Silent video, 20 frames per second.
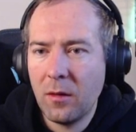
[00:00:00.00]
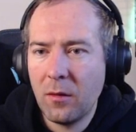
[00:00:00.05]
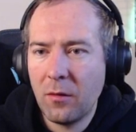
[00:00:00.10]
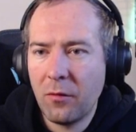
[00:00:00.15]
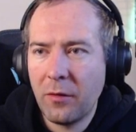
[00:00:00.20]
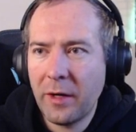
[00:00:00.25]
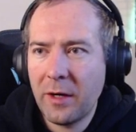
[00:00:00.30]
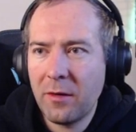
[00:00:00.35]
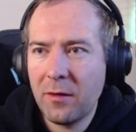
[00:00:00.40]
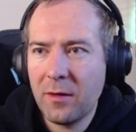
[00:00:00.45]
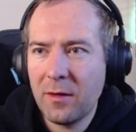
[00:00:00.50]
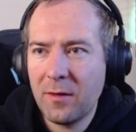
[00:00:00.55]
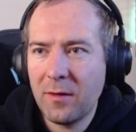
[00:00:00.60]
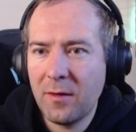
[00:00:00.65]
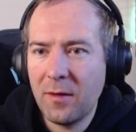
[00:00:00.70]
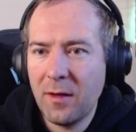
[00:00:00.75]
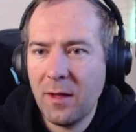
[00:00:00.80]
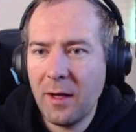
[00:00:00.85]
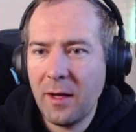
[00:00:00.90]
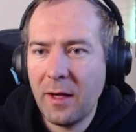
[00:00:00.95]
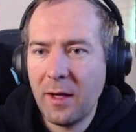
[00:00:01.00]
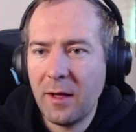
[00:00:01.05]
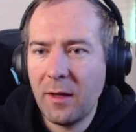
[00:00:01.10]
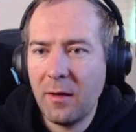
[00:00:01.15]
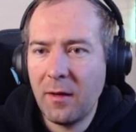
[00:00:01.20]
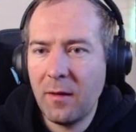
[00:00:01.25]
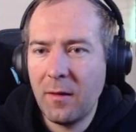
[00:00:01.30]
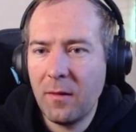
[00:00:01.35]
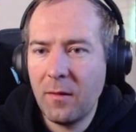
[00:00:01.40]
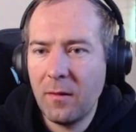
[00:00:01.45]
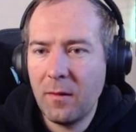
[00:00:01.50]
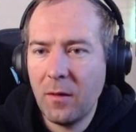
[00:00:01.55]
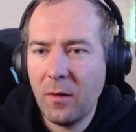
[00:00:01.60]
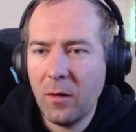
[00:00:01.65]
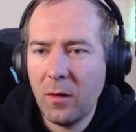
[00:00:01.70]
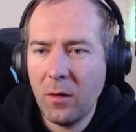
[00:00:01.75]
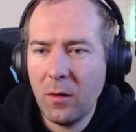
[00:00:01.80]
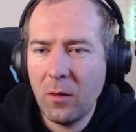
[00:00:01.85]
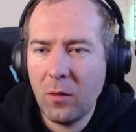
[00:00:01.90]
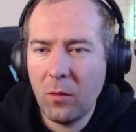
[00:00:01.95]
Record is 9.
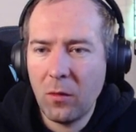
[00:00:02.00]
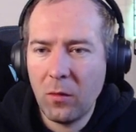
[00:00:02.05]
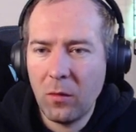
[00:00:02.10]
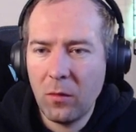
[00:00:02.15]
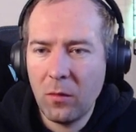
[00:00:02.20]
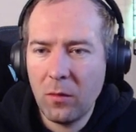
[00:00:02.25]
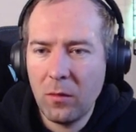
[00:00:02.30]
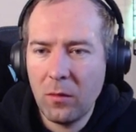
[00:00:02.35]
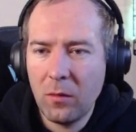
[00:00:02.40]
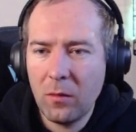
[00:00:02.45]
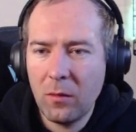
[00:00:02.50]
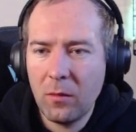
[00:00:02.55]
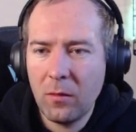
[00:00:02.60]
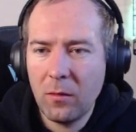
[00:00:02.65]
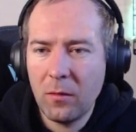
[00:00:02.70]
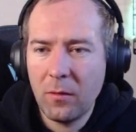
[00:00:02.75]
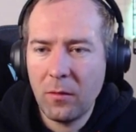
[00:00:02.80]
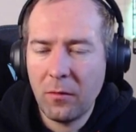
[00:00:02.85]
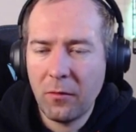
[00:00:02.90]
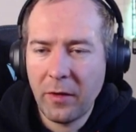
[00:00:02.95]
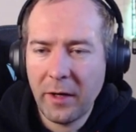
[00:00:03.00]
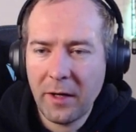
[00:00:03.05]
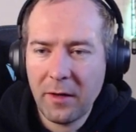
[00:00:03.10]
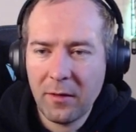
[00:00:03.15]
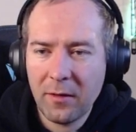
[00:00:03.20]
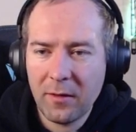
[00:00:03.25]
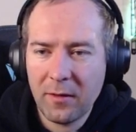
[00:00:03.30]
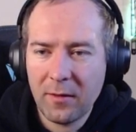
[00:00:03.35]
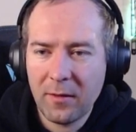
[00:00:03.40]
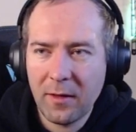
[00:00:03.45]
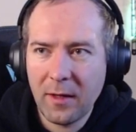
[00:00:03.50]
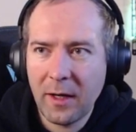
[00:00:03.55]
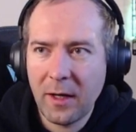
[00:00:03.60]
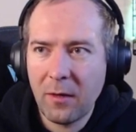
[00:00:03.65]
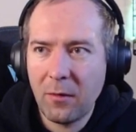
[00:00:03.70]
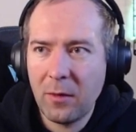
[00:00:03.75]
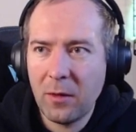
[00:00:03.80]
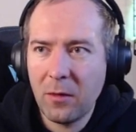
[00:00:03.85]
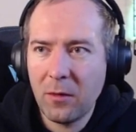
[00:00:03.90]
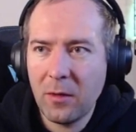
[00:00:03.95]
Oh, record is 9.
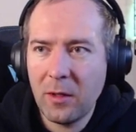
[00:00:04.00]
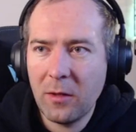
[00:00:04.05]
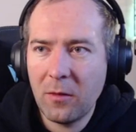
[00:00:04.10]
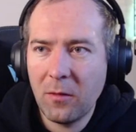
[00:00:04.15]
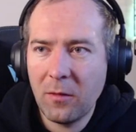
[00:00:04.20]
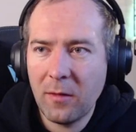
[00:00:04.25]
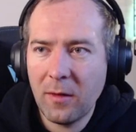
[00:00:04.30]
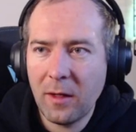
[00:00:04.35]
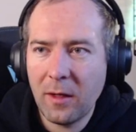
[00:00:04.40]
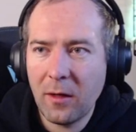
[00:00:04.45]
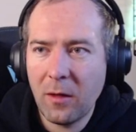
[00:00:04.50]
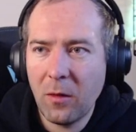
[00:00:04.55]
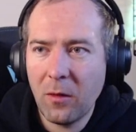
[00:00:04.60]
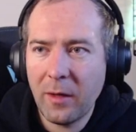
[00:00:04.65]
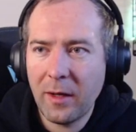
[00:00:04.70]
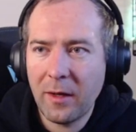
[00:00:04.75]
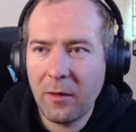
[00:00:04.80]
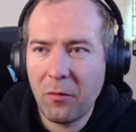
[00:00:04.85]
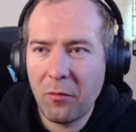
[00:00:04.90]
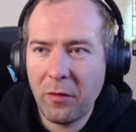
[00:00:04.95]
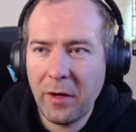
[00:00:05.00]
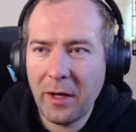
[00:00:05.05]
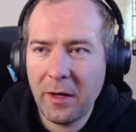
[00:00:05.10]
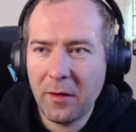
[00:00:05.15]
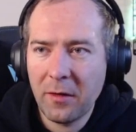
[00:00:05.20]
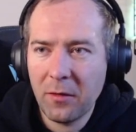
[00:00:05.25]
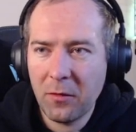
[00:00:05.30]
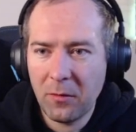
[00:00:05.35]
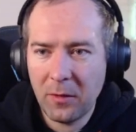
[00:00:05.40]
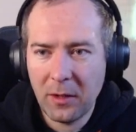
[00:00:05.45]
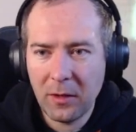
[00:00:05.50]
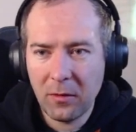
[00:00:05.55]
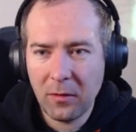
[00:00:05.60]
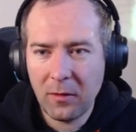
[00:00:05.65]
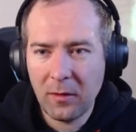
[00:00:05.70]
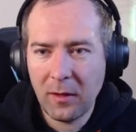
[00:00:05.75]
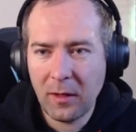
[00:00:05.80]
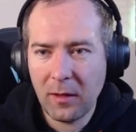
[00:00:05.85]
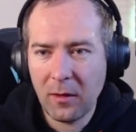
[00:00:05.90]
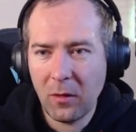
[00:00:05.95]
We don't need to take a look at record. We need to
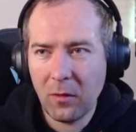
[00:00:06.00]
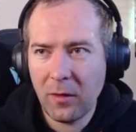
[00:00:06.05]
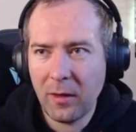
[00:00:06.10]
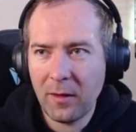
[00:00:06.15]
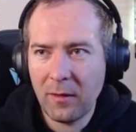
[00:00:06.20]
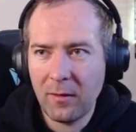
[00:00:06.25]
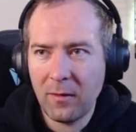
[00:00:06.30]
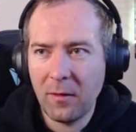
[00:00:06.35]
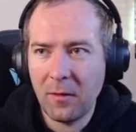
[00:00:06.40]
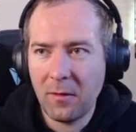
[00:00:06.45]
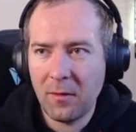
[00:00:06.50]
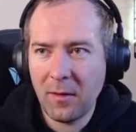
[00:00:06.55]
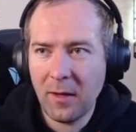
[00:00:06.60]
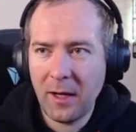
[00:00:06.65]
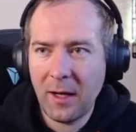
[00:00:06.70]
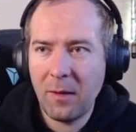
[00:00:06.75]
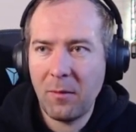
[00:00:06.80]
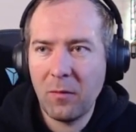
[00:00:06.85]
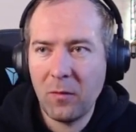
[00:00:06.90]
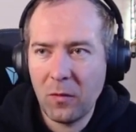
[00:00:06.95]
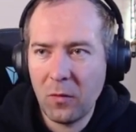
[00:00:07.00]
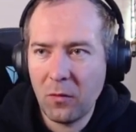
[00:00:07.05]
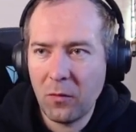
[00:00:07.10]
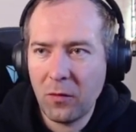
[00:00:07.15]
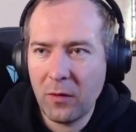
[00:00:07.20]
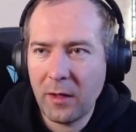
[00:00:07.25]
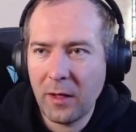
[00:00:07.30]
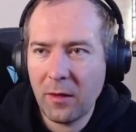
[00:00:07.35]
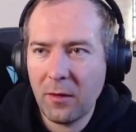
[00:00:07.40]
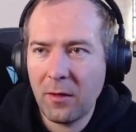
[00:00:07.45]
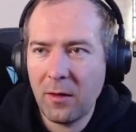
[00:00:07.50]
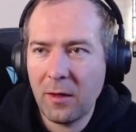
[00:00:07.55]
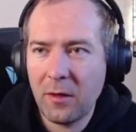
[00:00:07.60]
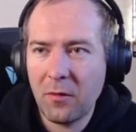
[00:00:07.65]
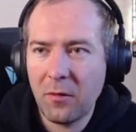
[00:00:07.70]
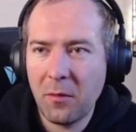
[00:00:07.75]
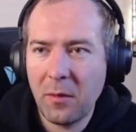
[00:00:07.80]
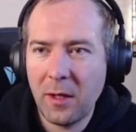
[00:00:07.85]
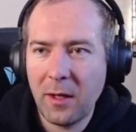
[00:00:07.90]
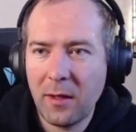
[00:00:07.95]
take a look at the time to calculate
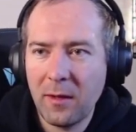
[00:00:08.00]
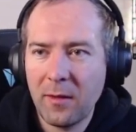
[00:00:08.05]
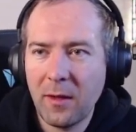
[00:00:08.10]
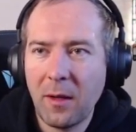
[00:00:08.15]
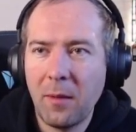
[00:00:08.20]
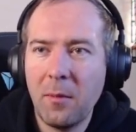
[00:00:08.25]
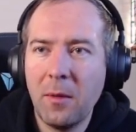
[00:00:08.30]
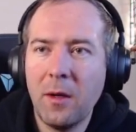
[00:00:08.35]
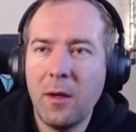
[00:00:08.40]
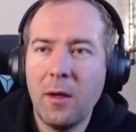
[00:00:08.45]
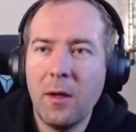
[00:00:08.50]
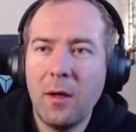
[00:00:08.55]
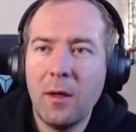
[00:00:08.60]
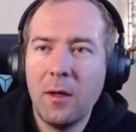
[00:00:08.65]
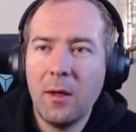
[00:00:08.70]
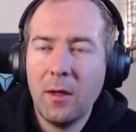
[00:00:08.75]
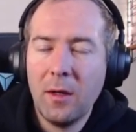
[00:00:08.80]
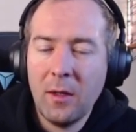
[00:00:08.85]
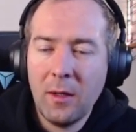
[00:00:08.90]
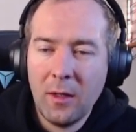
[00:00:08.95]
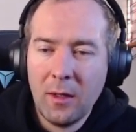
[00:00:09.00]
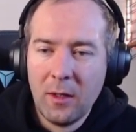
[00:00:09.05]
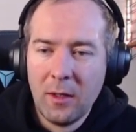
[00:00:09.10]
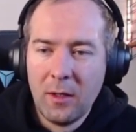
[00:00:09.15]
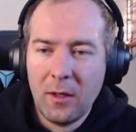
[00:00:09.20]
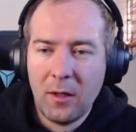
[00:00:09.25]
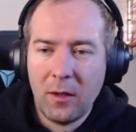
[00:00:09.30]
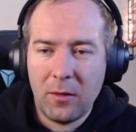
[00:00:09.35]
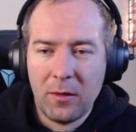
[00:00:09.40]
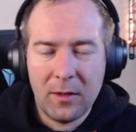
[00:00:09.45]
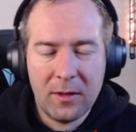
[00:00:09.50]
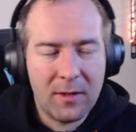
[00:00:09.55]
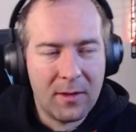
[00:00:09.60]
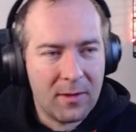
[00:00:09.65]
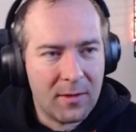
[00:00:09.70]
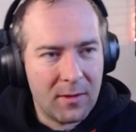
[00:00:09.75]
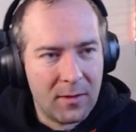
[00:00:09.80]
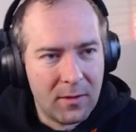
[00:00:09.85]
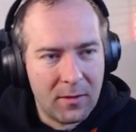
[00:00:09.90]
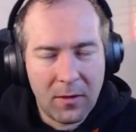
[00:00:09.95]
remaining time. Oh, this
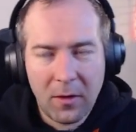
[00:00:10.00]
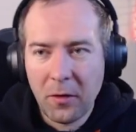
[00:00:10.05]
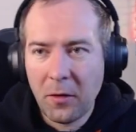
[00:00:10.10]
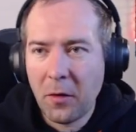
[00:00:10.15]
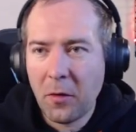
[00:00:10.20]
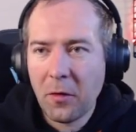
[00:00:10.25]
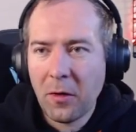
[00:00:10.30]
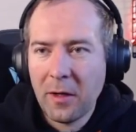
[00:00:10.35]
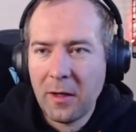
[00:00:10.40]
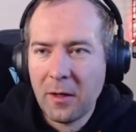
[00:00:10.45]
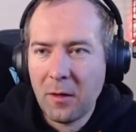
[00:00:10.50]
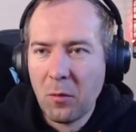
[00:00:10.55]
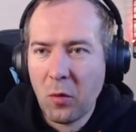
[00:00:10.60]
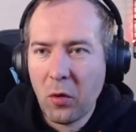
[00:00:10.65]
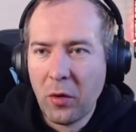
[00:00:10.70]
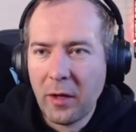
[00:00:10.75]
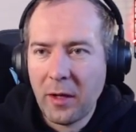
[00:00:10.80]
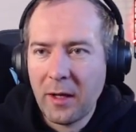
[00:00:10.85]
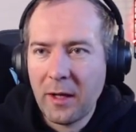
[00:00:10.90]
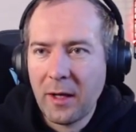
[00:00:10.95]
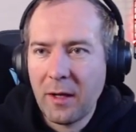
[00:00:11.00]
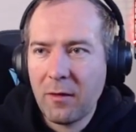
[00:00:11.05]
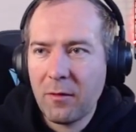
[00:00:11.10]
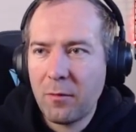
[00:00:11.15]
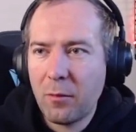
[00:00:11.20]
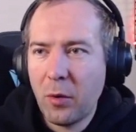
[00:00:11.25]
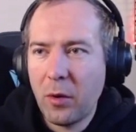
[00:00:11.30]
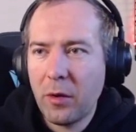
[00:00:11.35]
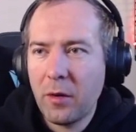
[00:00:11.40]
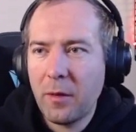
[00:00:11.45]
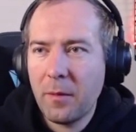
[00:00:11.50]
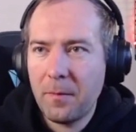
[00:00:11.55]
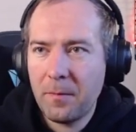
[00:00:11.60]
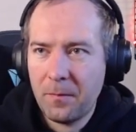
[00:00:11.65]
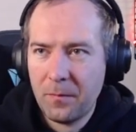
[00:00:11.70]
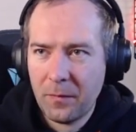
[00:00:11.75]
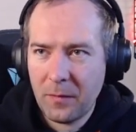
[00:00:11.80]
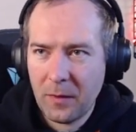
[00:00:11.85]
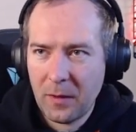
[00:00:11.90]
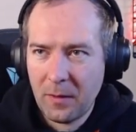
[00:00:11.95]
is an early in the morning kind of bug.
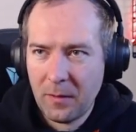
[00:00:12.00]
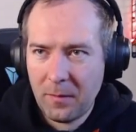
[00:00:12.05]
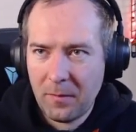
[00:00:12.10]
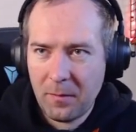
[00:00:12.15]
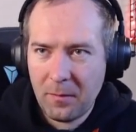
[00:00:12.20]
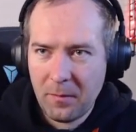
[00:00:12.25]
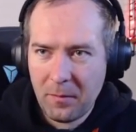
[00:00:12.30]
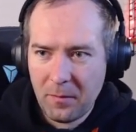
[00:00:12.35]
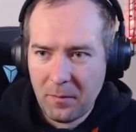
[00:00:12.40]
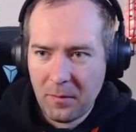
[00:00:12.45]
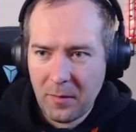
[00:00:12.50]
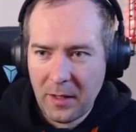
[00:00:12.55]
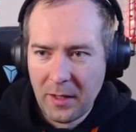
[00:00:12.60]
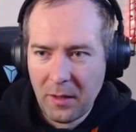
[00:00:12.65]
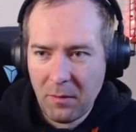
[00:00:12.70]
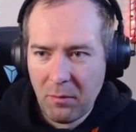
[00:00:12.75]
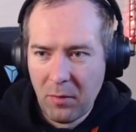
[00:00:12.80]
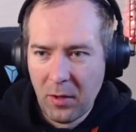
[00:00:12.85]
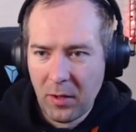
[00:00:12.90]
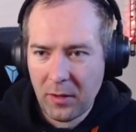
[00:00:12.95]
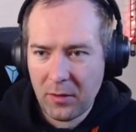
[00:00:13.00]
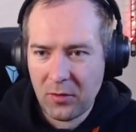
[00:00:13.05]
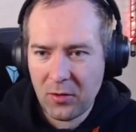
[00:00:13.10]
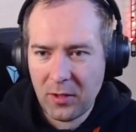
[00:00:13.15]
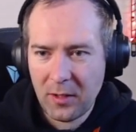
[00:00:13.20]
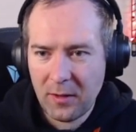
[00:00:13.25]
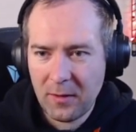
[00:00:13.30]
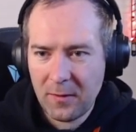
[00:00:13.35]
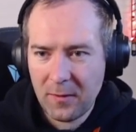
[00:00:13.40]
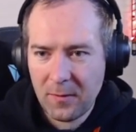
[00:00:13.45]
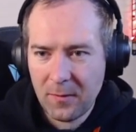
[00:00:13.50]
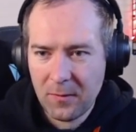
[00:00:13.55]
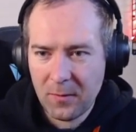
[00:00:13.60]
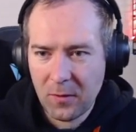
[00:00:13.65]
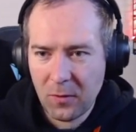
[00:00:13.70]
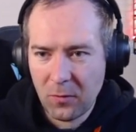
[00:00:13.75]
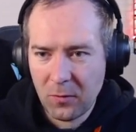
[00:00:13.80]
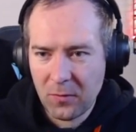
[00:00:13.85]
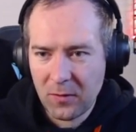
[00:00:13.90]
My apologies. So